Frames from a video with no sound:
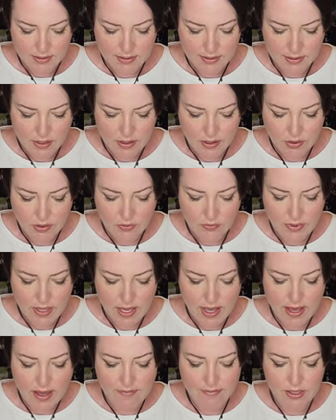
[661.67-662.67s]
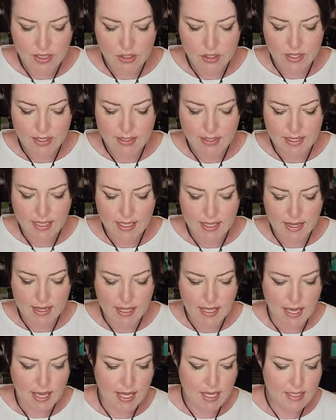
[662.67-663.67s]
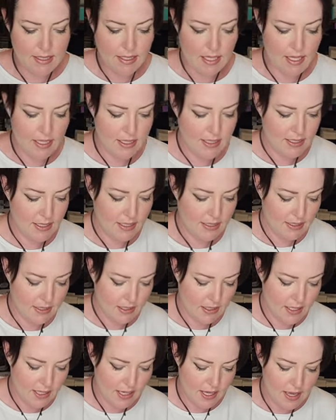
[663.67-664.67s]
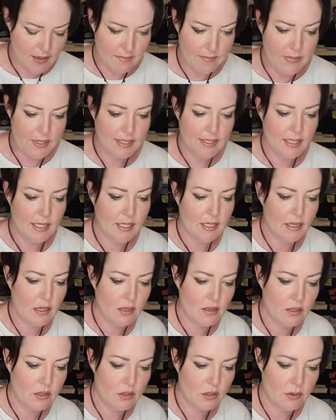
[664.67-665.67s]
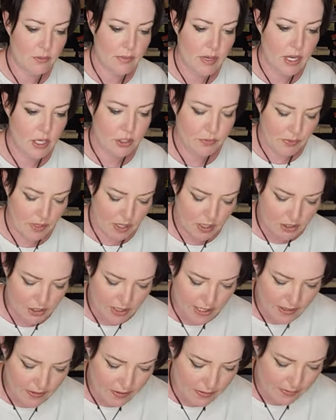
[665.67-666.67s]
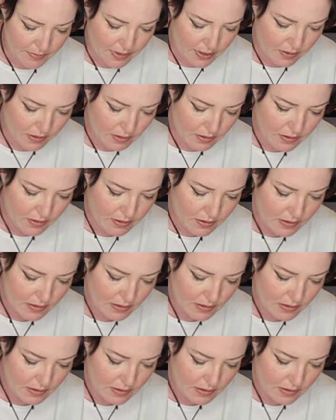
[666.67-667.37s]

so we have it just like that. And it does look like I'm missing a little Mod Podge in the middle.